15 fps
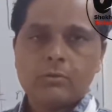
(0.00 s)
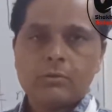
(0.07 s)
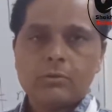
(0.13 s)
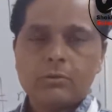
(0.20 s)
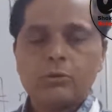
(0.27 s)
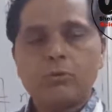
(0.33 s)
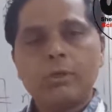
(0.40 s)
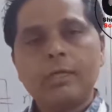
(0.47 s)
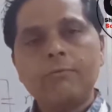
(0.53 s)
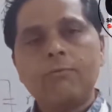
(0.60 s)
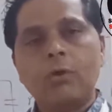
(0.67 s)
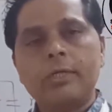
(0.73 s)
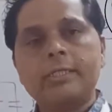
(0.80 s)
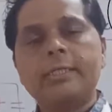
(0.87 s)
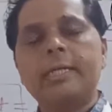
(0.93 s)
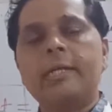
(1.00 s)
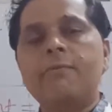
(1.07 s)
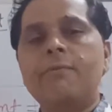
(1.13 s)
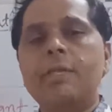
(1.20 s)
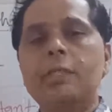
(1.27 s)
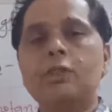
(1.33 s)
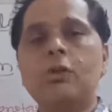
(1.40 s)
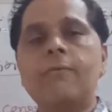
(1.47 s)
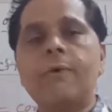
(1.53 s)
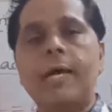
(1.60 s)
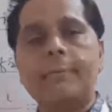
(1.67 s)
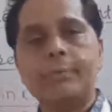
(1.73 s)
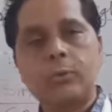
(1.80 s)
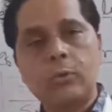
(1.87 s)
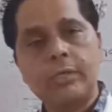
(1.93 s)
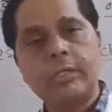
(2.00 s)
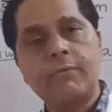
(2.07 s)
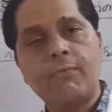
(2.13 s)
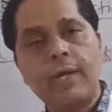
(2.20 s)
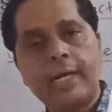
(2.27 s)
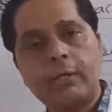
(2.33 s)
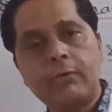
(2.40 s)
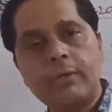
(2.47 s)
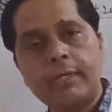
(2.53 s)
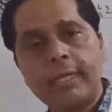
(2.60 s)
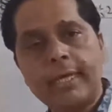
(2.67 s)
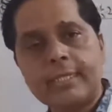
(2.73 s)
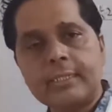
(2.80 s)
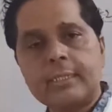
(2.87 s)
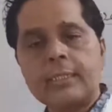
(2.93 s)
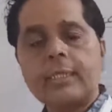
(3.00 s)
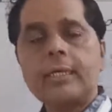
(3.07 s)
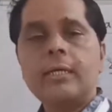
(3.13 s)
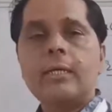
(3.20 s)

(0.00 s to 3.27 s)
Student, what is the definition of absolute refractive index?